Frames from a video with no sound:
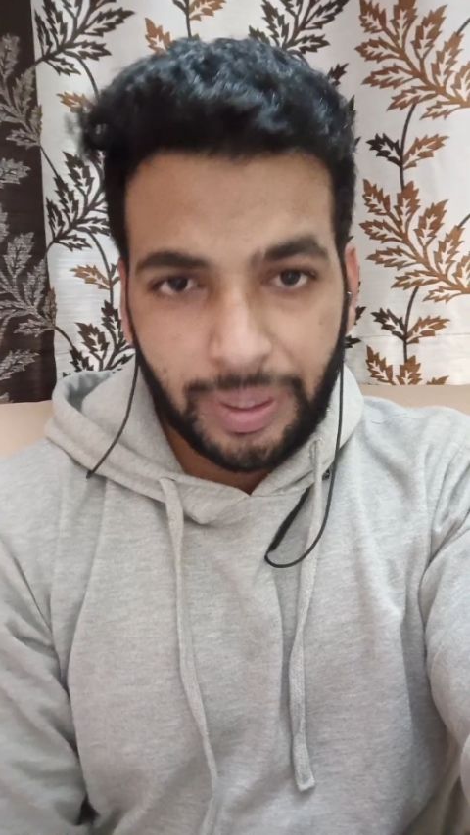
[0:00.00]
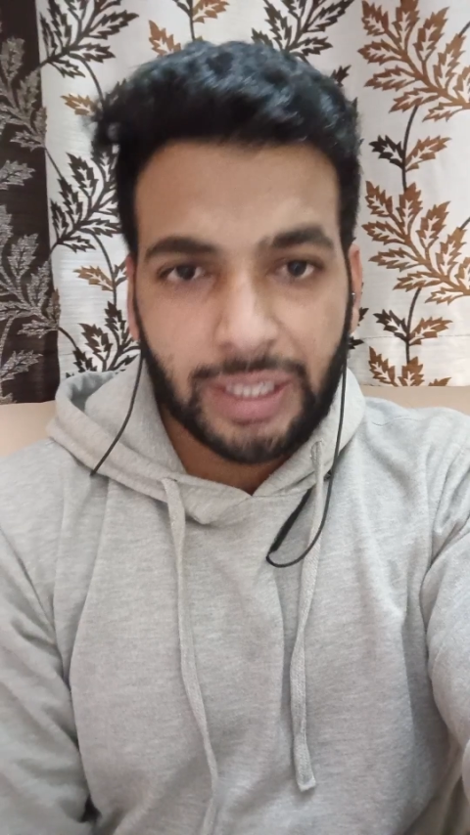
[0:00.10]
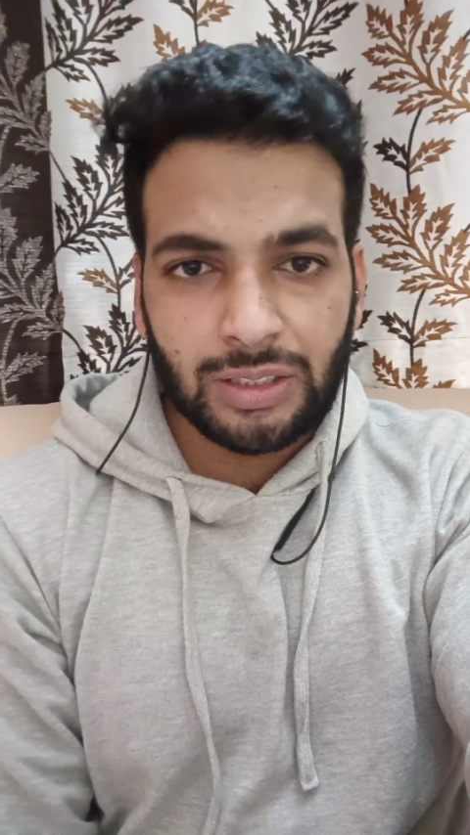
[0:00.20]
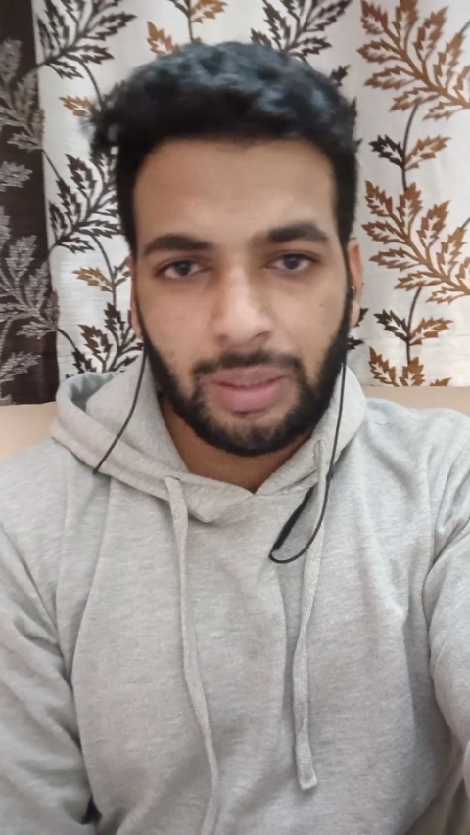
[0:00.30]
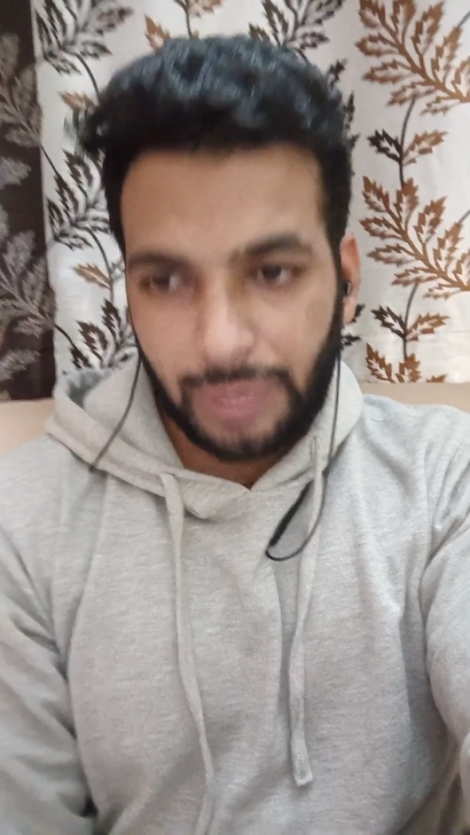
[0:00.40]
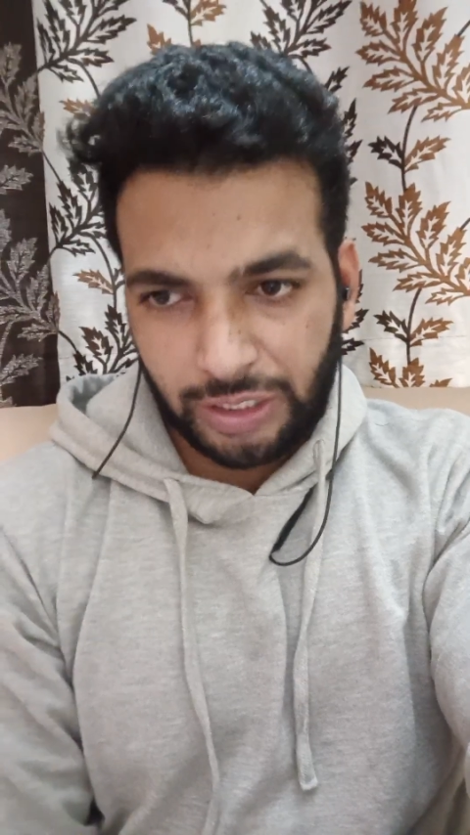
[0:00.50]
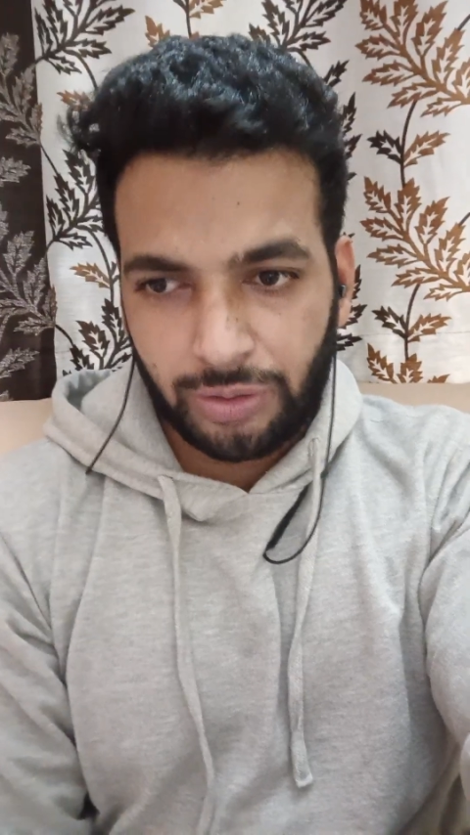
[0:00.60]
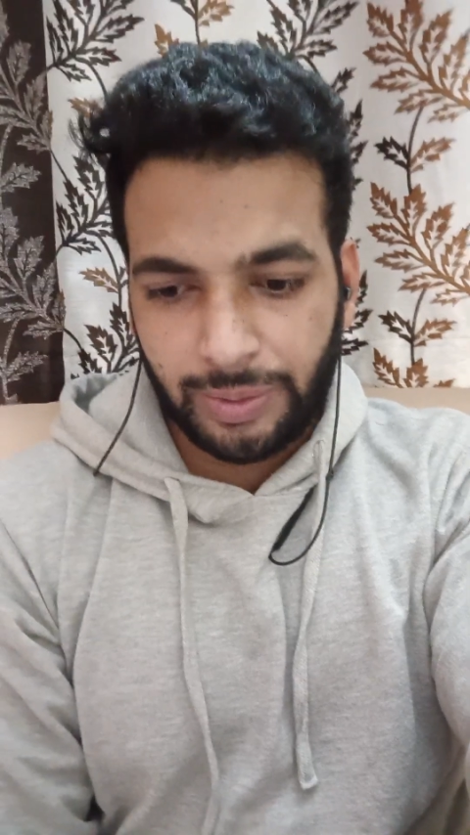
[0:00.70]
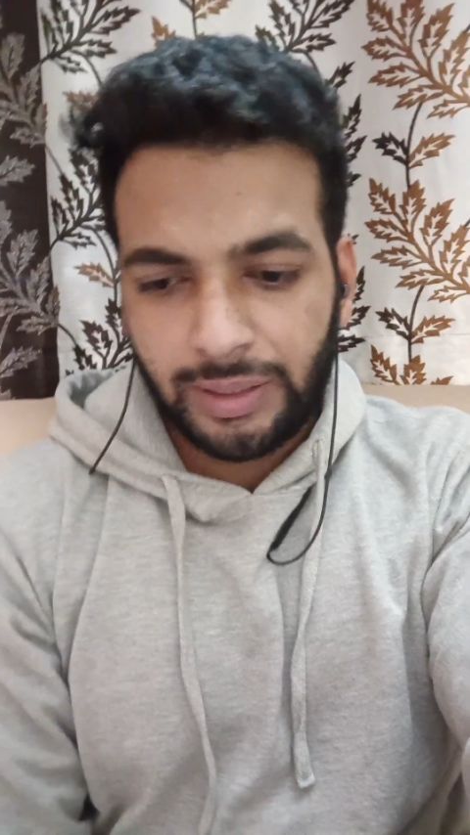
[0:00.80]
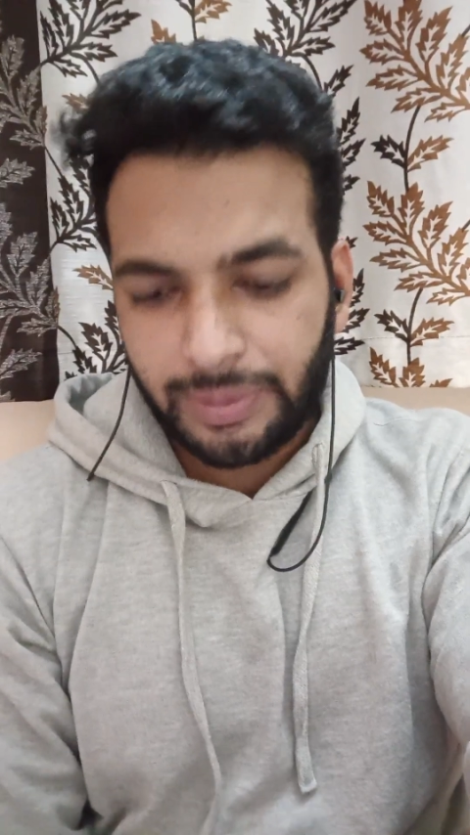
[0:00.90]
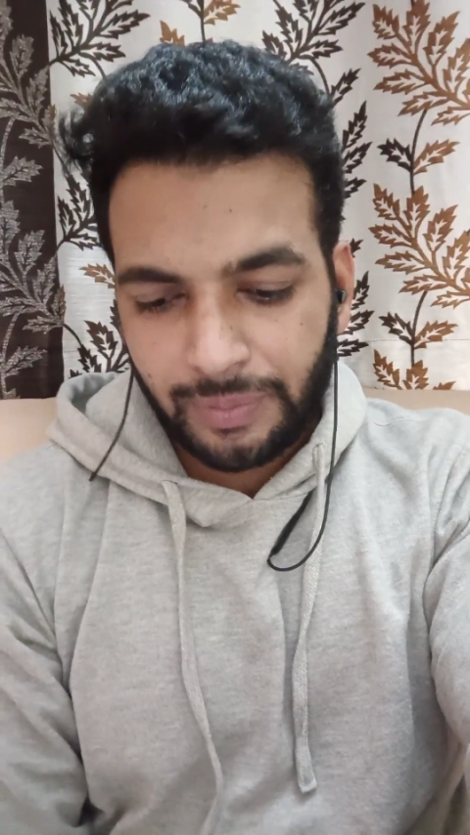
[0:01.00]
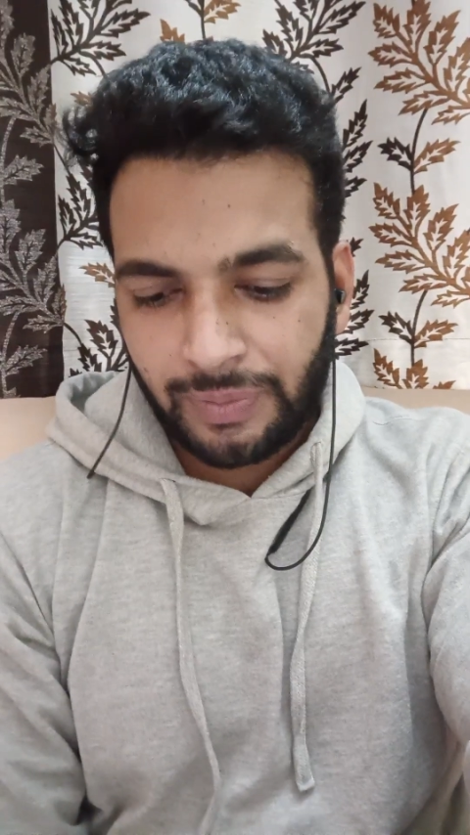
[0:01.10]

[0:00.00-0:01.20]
Bank is the best bank.